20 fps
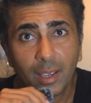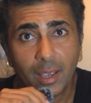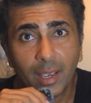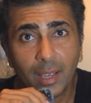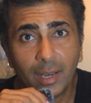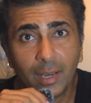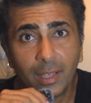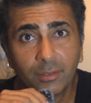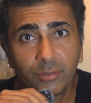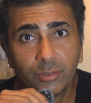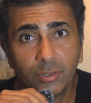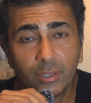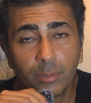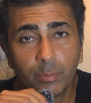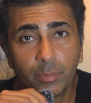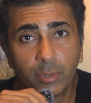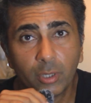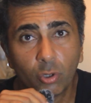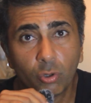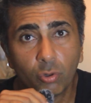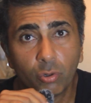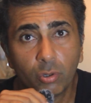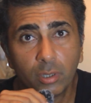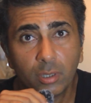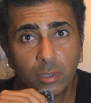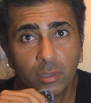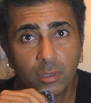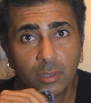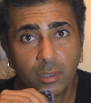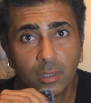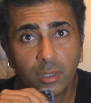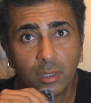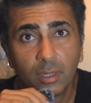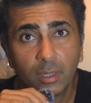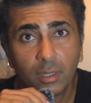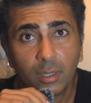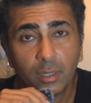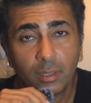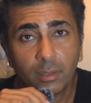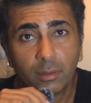Alex de Minaur,
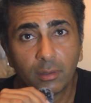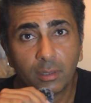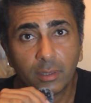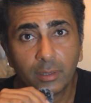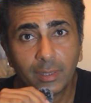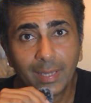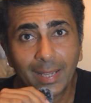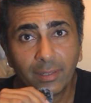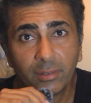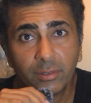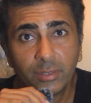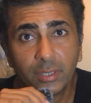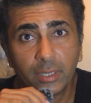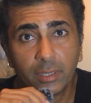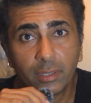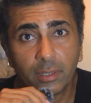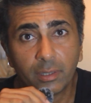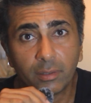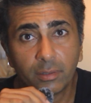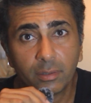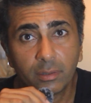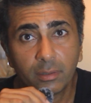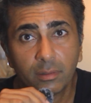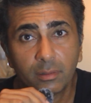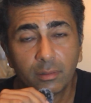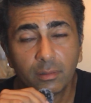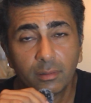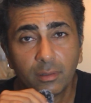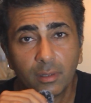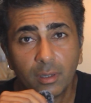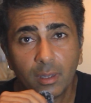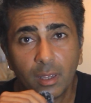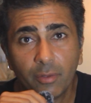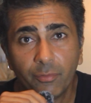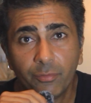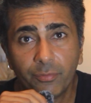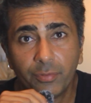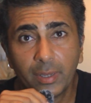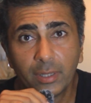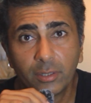the 10th-seeded,
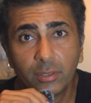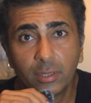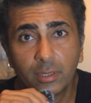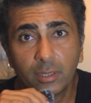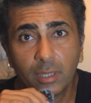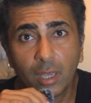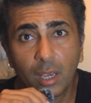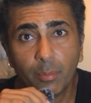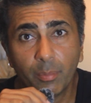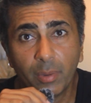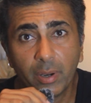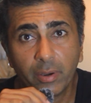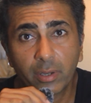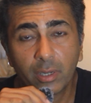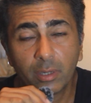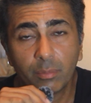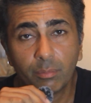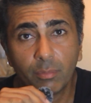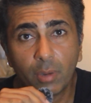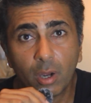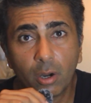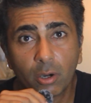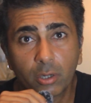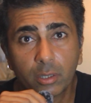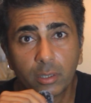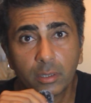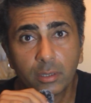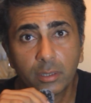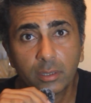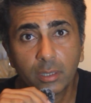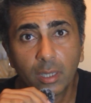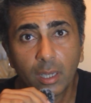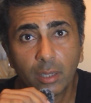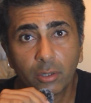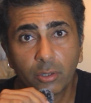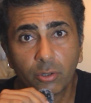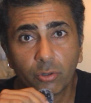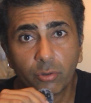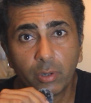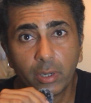faces American Marcus
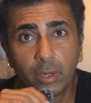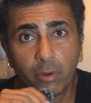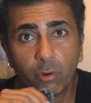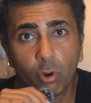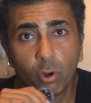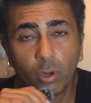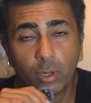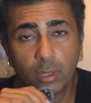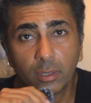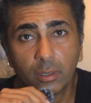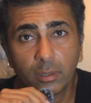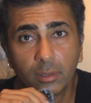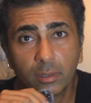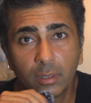Giron,